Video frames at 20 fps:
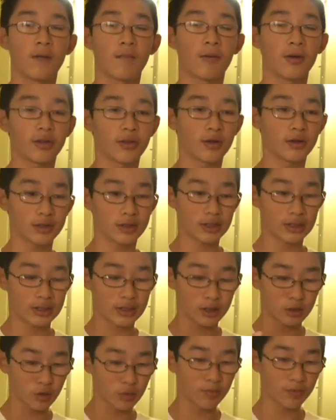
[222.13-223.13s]
But there's
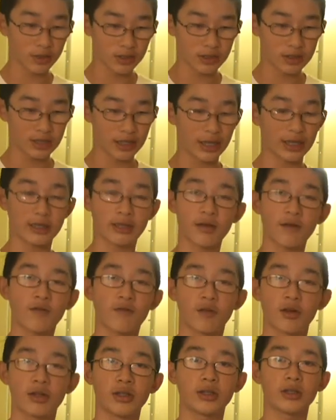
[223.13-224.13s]
this super slight
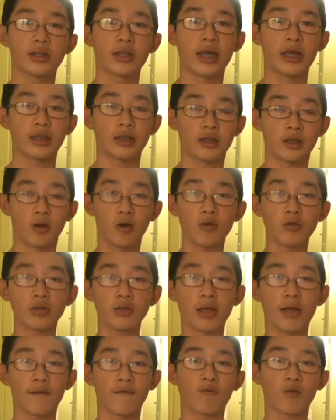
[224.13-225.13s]
difference that the
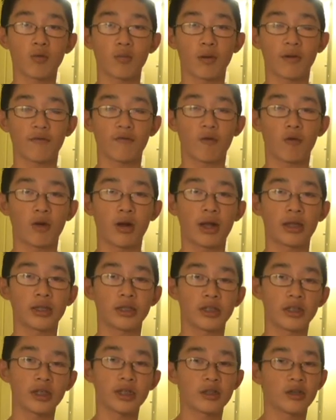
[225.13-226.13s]
GhostHand 4x4 and
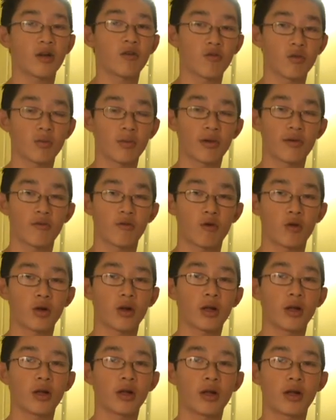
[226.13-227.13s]
the ShengShou
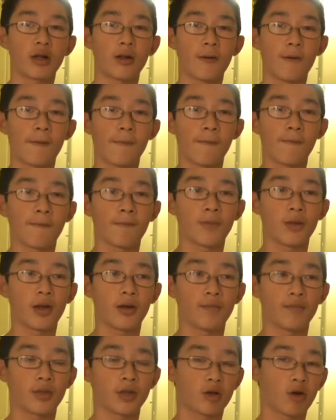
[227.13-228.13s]
4x4,
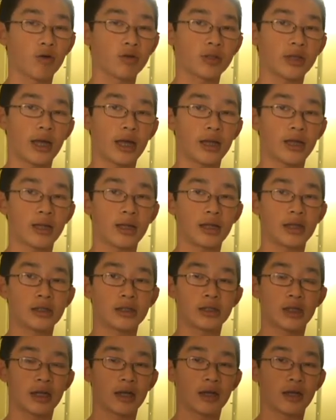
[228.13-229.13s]
the GhostHand
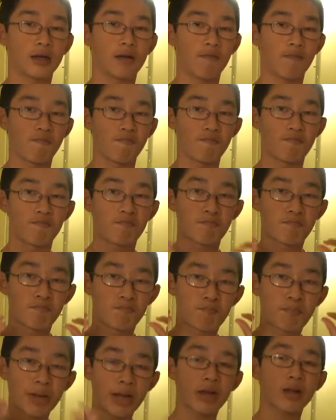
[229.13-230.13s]
is
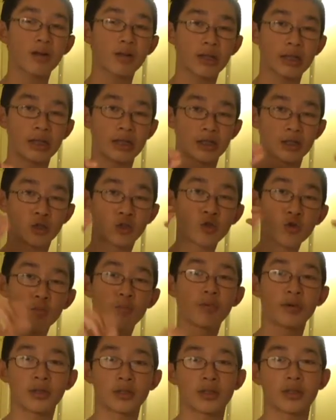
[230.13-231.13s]
barely,
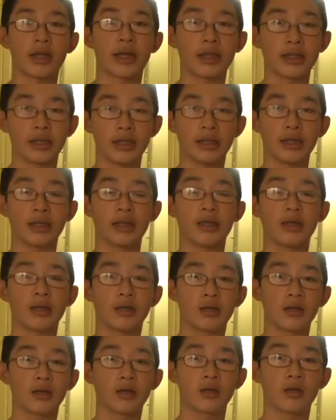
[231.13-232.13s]
super slightly
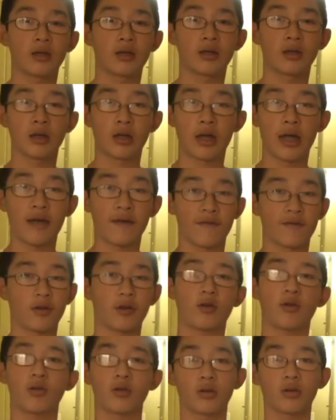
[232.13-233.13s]

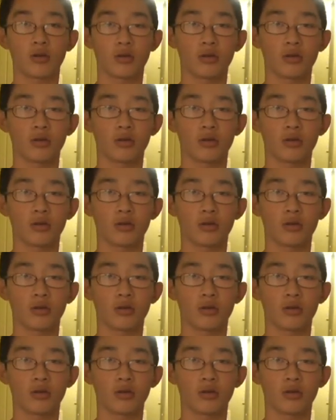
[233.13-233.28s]
heavier.